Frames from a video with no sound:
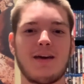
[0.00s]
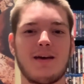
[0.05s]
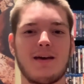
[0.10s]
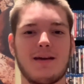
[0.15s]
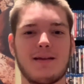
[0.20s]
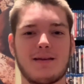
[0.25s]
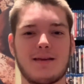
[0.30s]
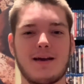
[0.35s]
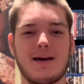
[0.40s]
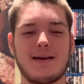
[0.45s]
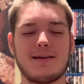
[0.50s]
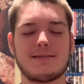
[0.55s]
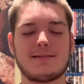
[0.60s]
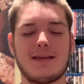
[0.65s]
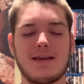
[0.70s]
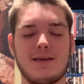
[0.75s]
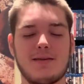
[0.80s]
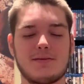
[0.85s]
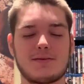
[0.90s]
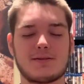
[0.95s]
And guys,
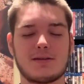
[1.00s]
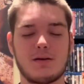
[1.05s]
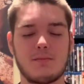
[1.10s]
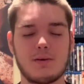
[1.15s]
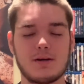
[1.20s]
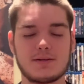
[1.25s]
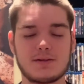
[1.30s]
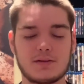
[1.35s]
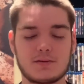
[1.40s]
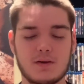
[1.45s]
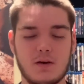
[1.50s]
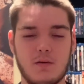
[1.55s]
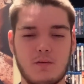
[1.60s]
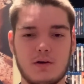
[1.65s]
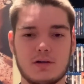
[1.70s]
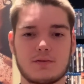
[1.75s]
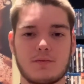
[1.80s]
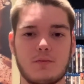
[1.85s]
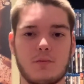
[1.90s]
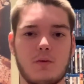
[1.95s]
thank you so much as
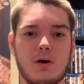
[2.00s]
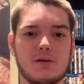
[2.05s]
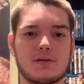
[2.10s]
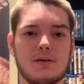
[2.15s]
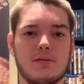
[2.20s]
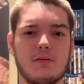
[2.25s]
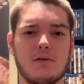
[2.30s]
always for watching.